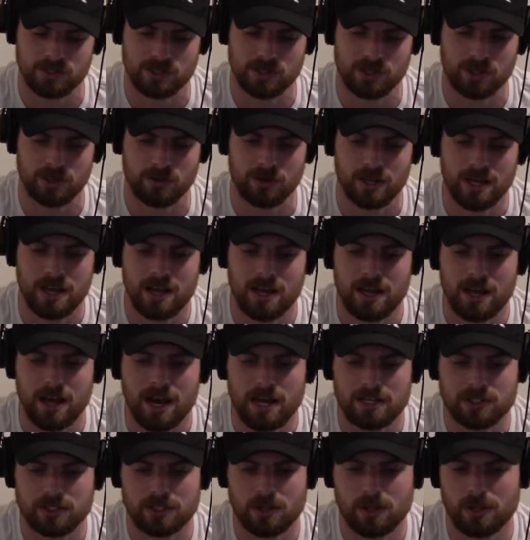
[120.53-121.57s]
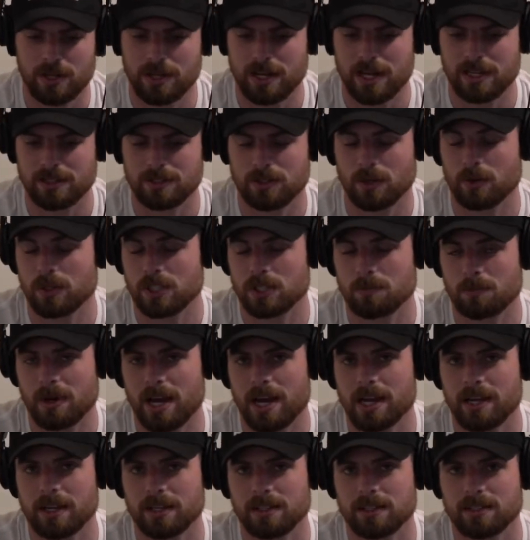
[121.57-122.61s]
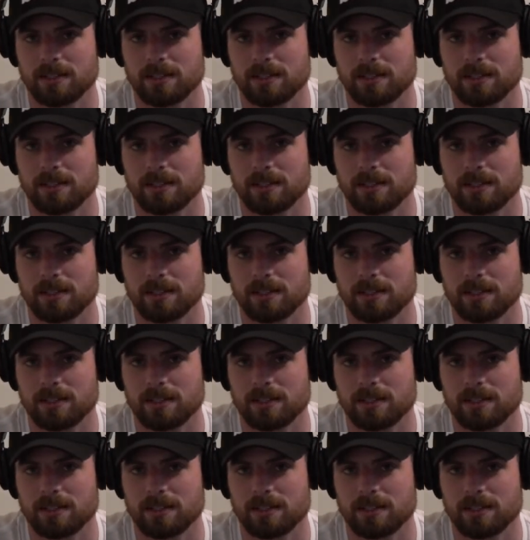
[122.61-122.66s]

So I saw a nice little spike in